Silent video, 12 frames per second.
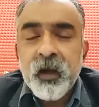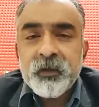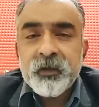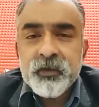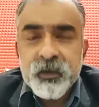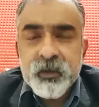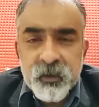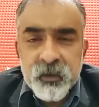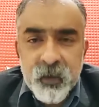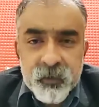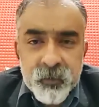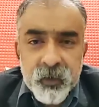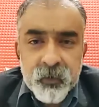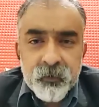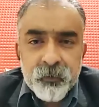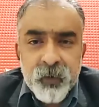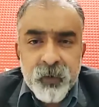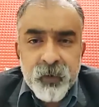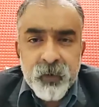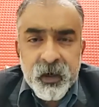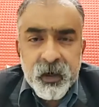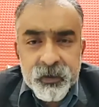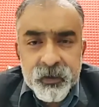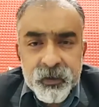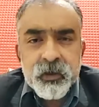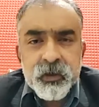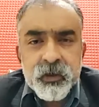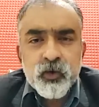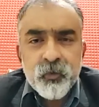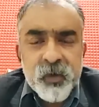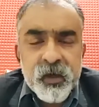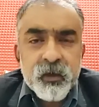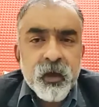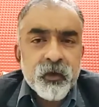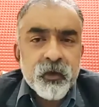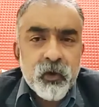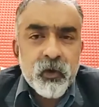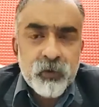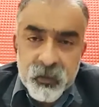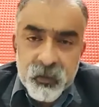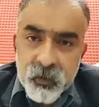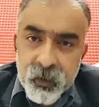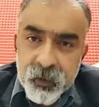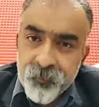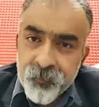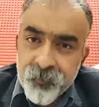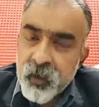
And the senior management practitioners who have been there, who have done that,